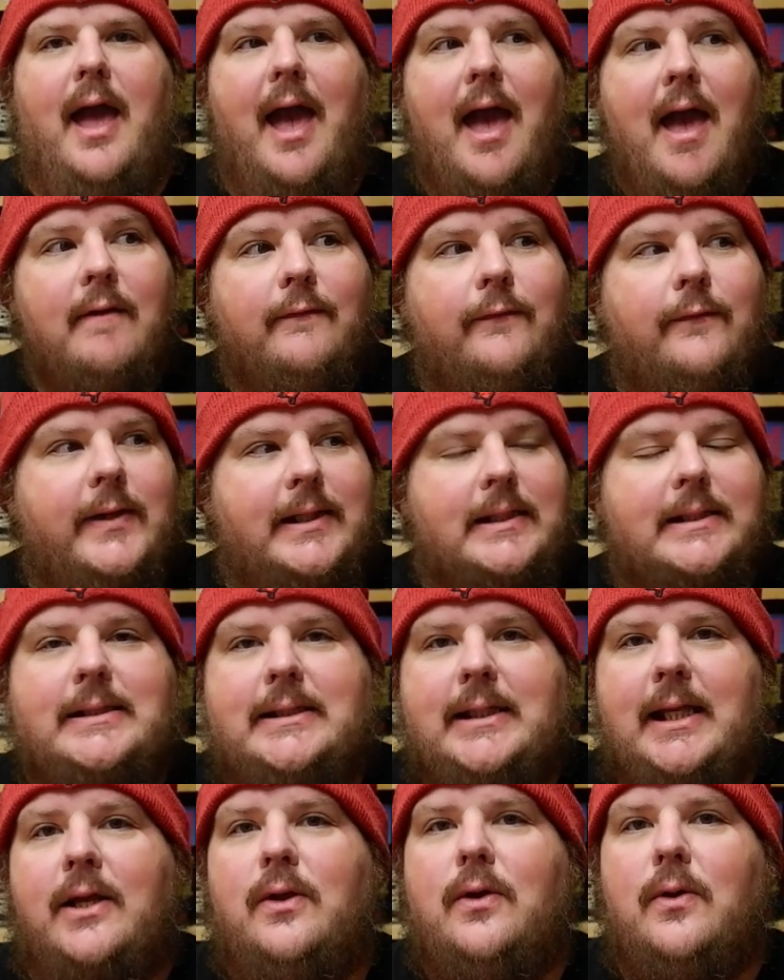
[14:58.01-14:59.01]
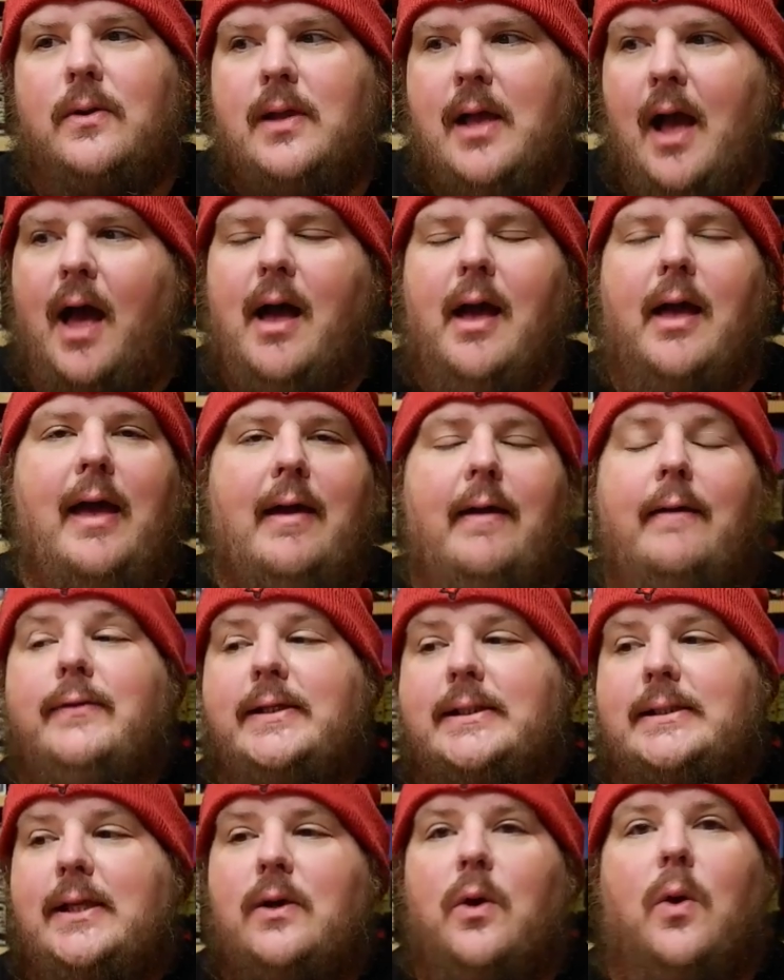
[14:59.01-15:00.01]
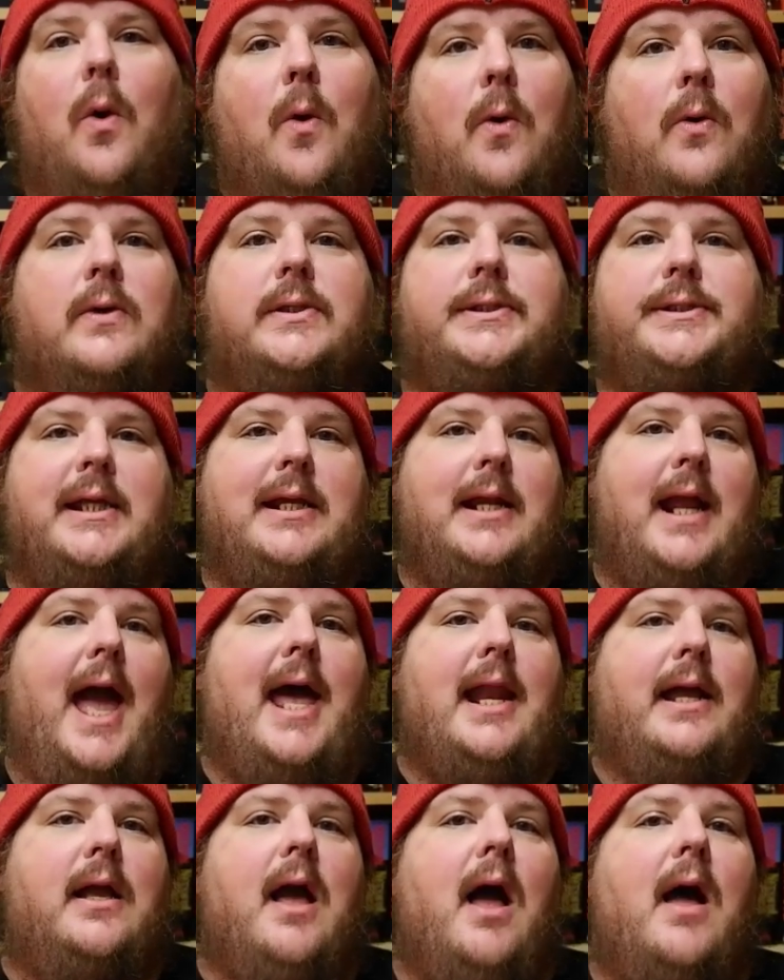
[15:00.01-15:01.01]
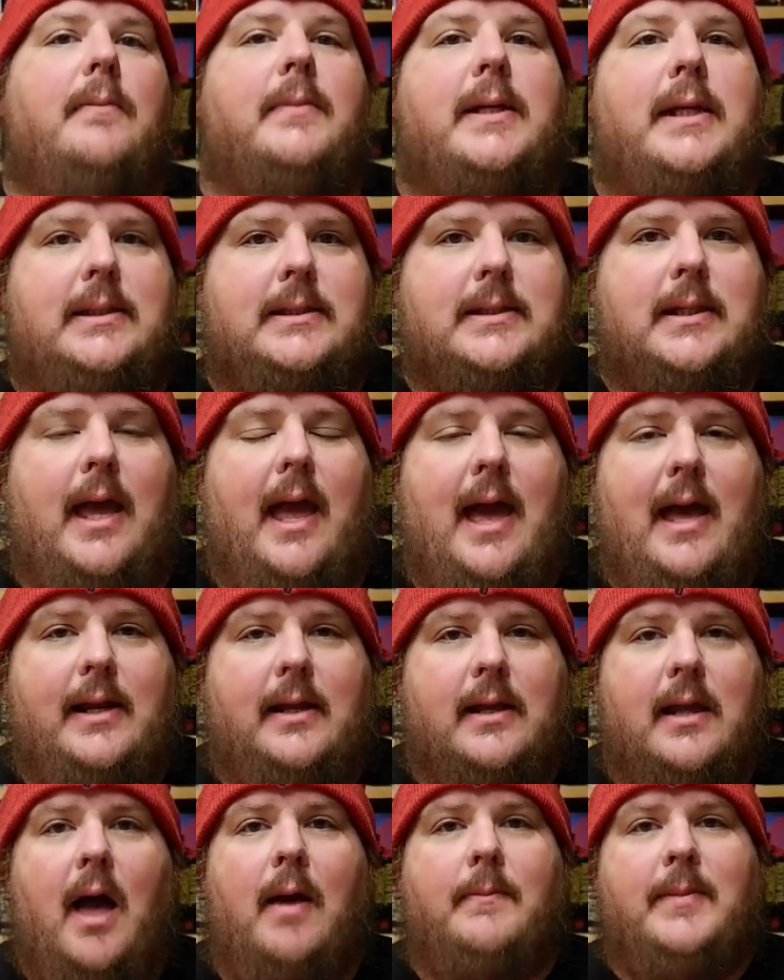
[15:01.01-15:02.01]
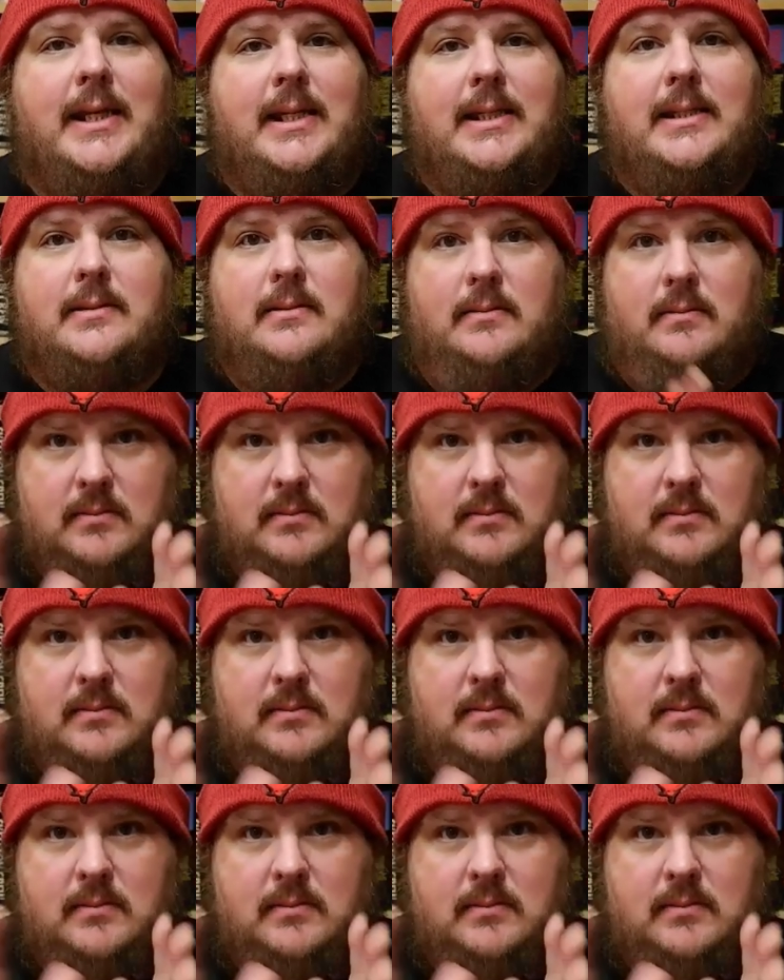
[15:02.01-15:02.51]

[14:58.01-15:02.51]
Every single com every single horror scene had a comedy had a comedy